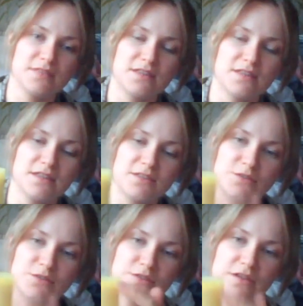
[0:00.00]
It's all
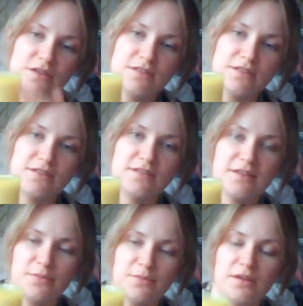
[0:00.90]
starting to
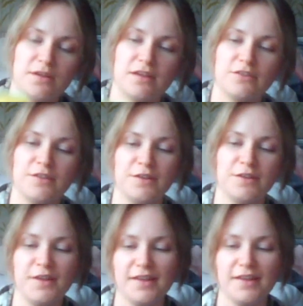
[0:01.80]
separate actually.
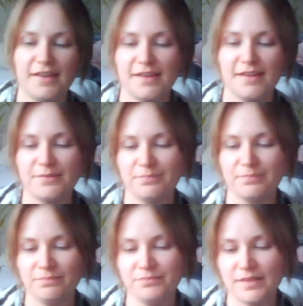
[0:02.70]

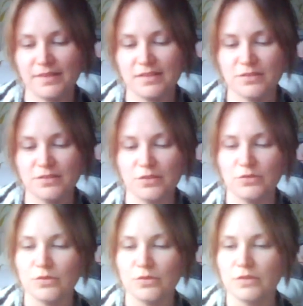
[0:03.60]
And this is called
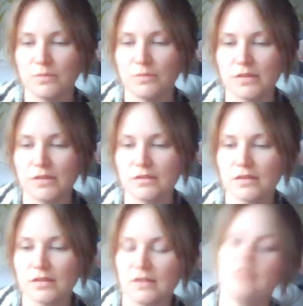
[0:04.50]
Golden Milk, and
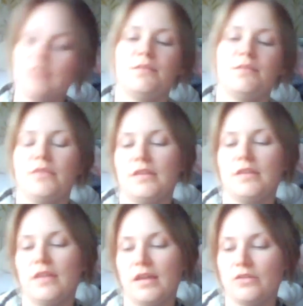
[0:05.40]
it's something that I
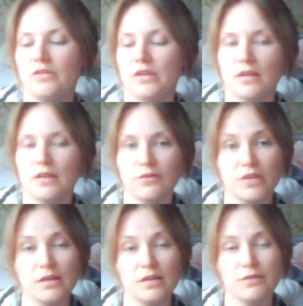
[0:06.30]
drink every
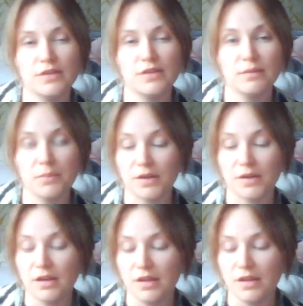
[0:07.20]
evening. But
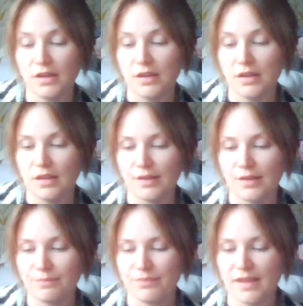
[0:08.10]

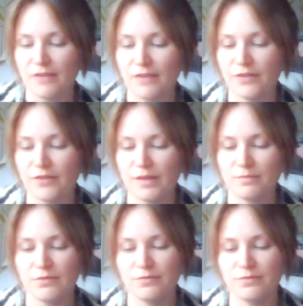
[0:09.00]
if I'm
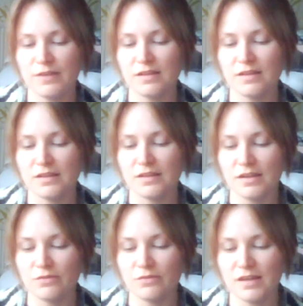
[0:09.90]
feeling like I
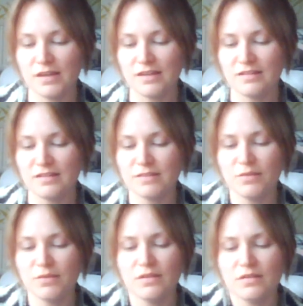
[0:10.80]
need some
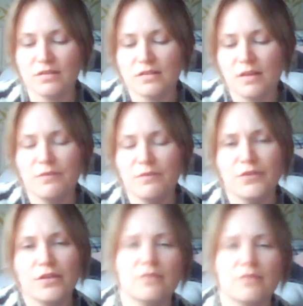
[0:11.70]
comfort,
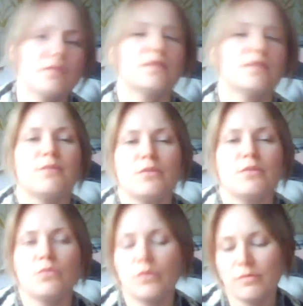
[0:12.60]
something
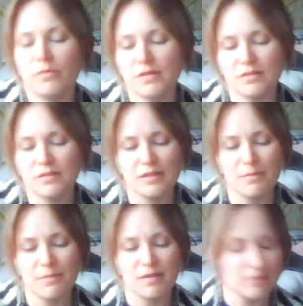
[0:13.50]
warm and a bit
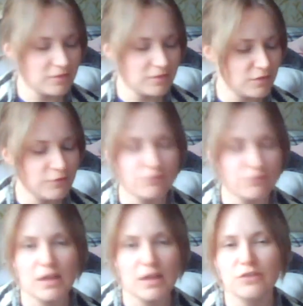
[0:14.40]
sort of
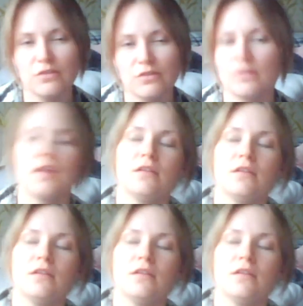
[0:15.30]
richer than